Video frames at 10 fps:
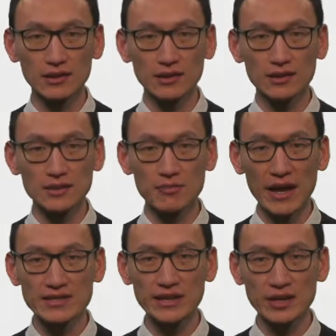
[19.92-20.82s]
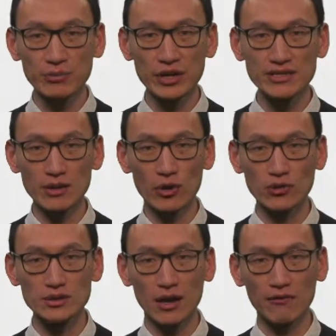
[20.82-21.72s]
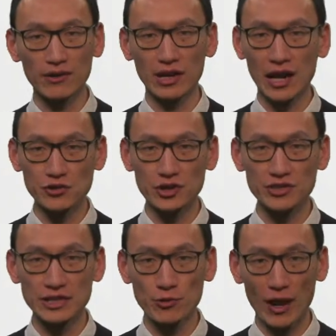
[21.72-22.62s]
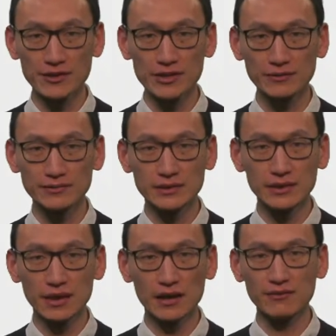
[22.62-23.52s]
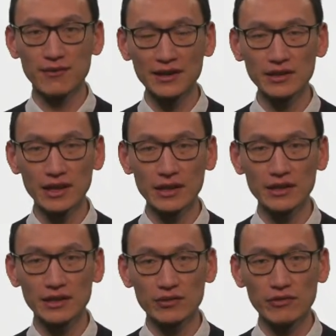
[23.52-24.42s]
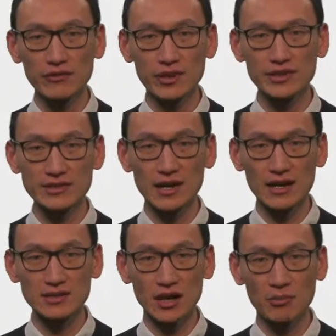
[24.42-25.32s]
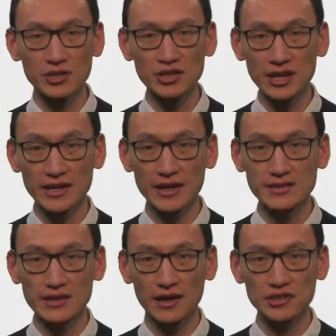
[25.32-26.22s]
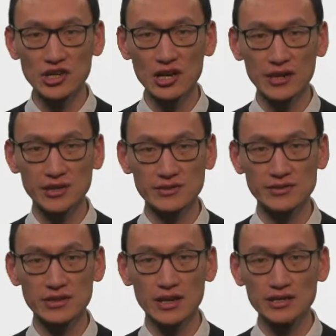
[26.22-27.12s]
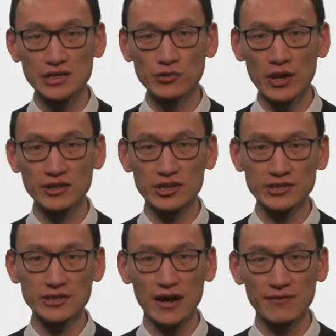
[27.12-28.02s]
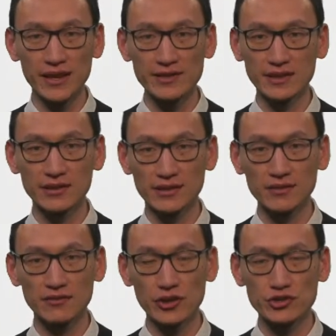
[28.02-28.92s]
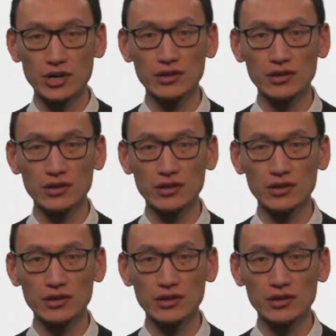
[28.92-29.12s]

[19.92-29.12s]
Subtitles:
the basic principles of electrical generator, and finally, we will discuss opportunities and challenges generators are facing in the future.